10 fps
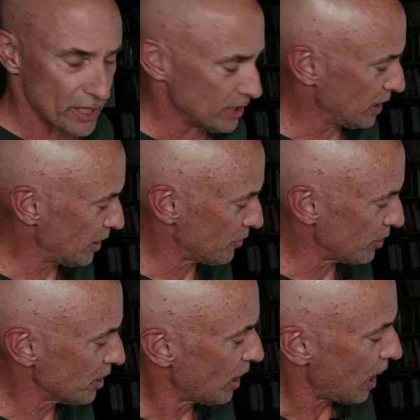got
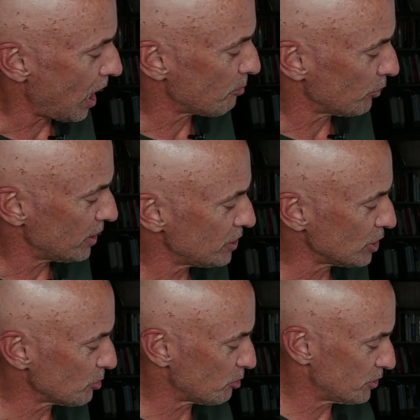together,
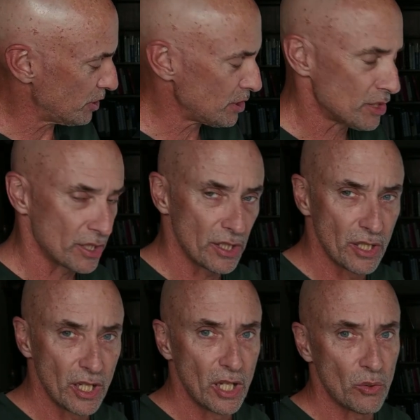operations' position
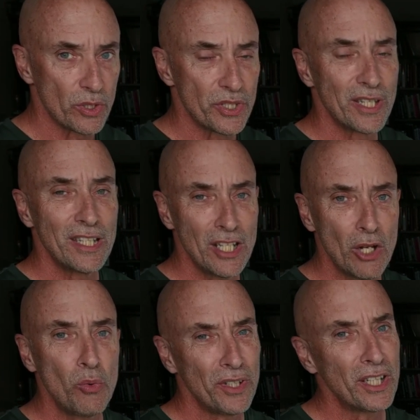was that,
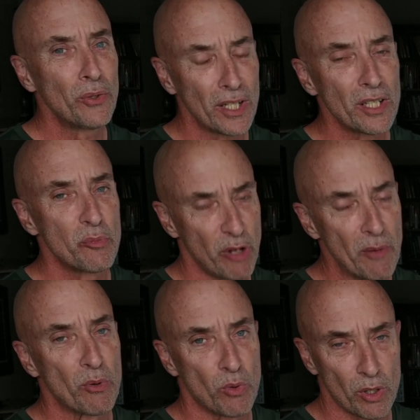we'll get around to the
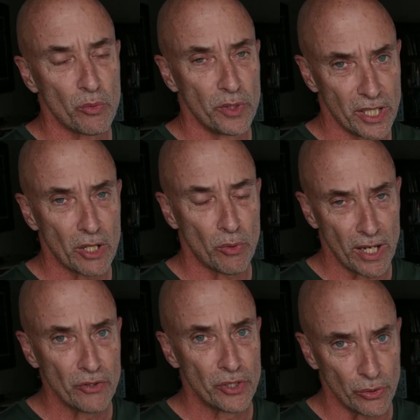paperwork when we get
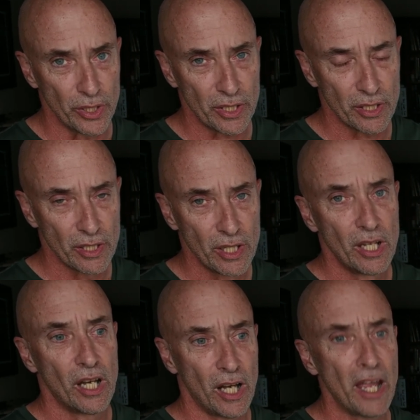around to it.
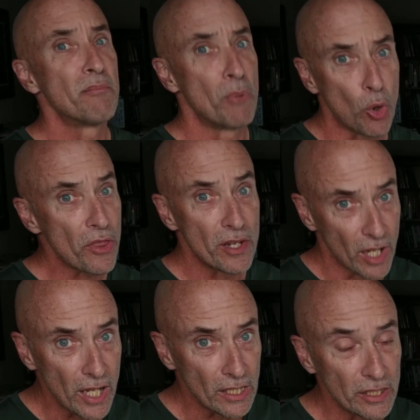And more than
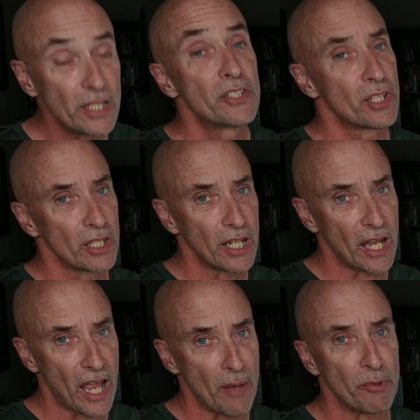likely, it's going
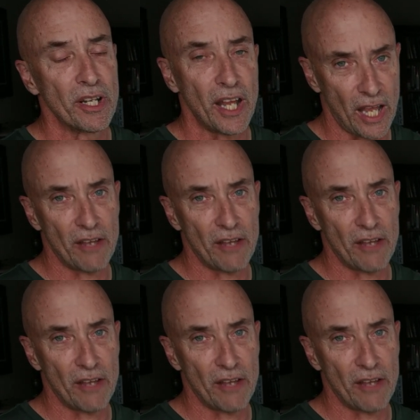to happen